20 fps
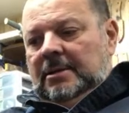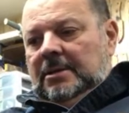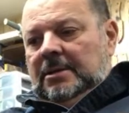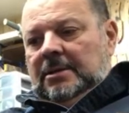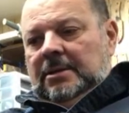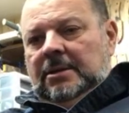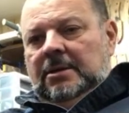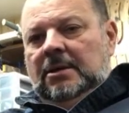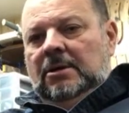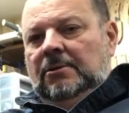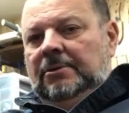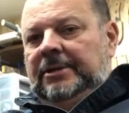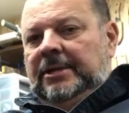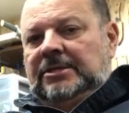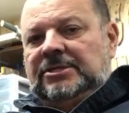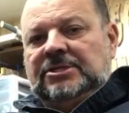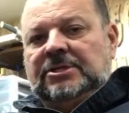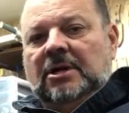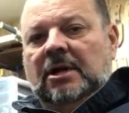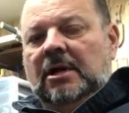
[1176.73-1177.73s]
When they
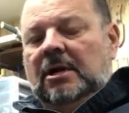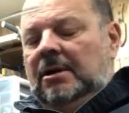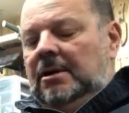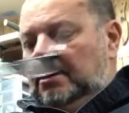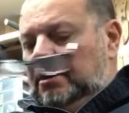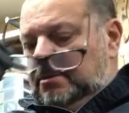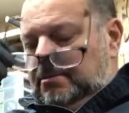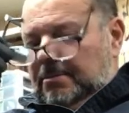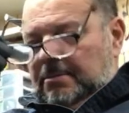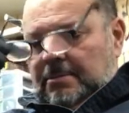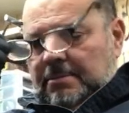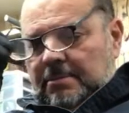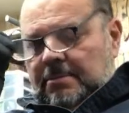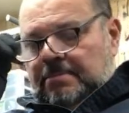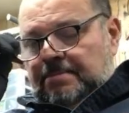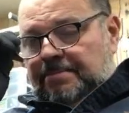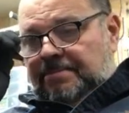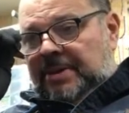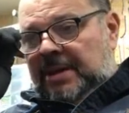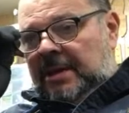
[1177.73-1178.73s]
start
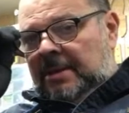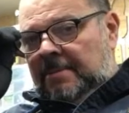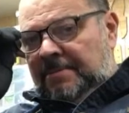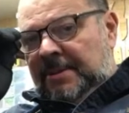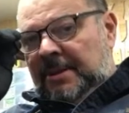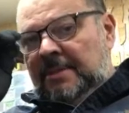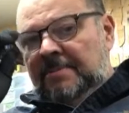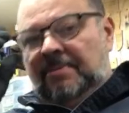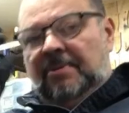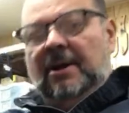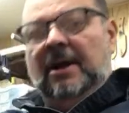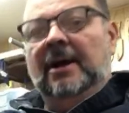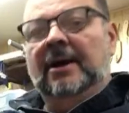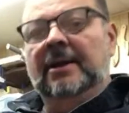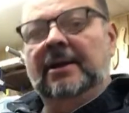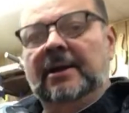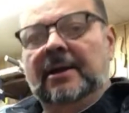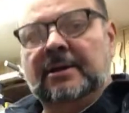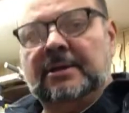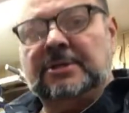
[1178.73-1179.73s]
pimping
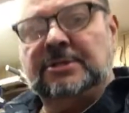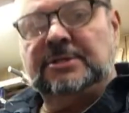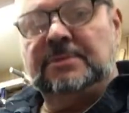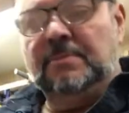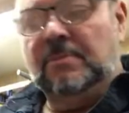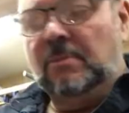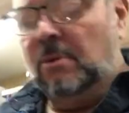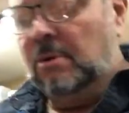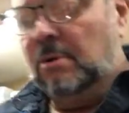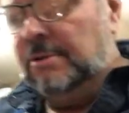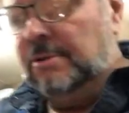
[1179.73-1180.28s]
products more